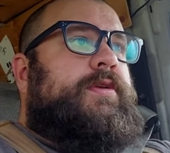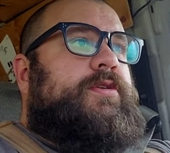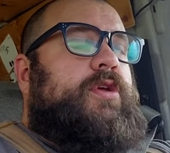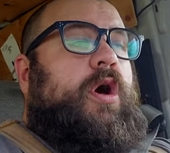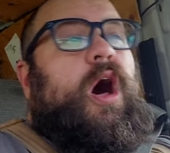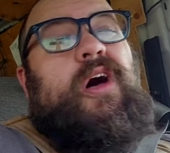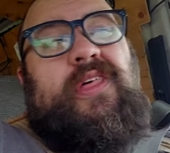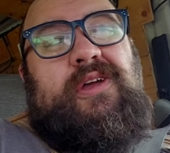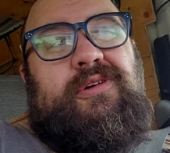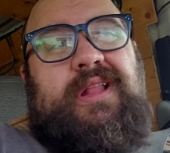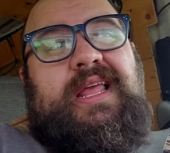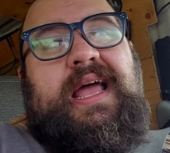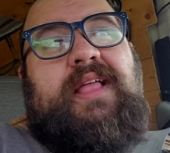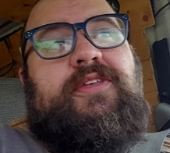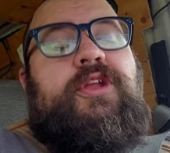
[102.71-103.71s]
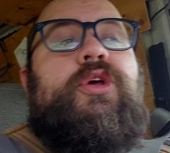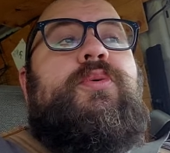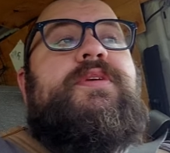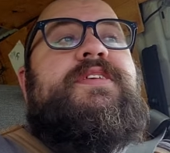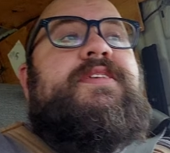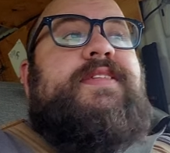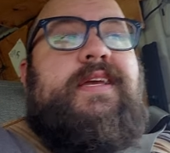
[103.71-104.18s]
So all they really had to do
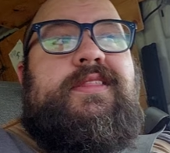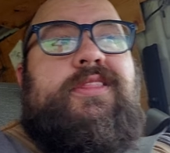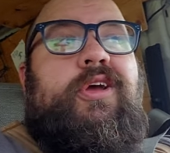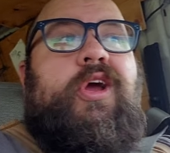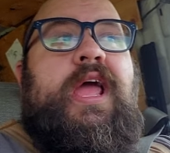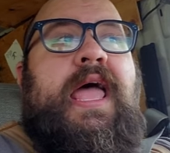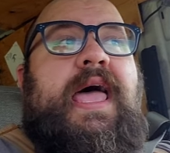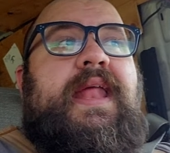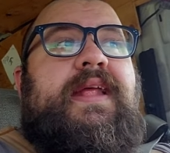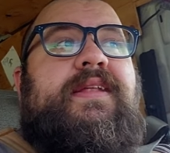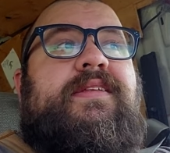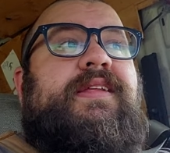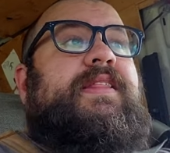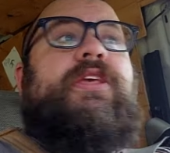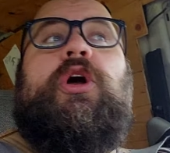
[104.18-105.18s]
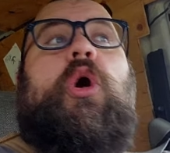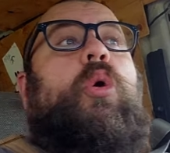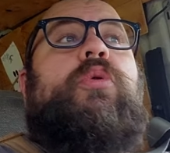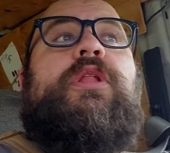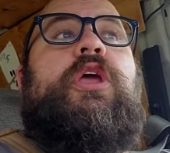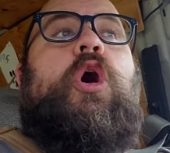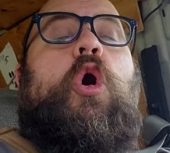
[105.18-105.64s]
was stick their head into the
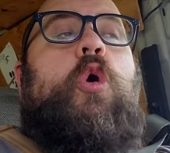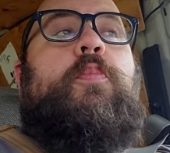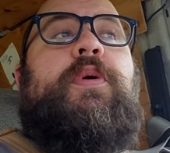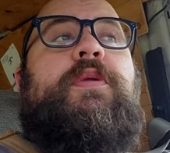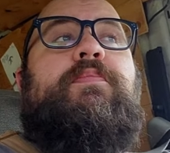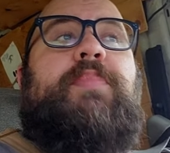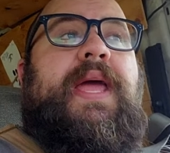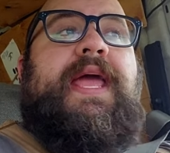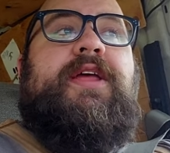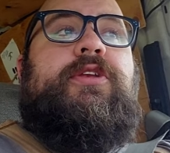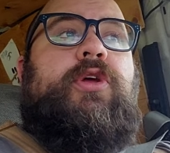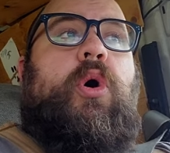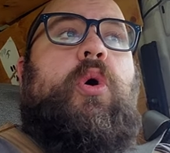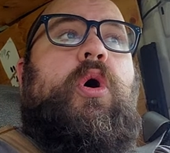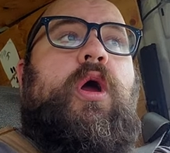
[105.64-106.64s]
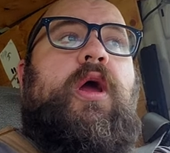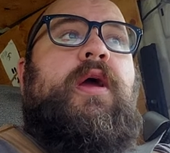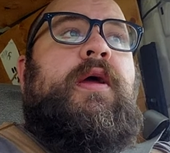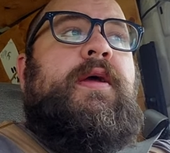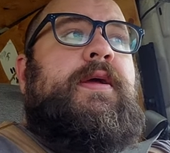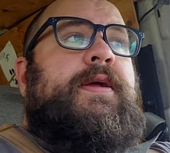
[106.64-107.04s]
only open bay door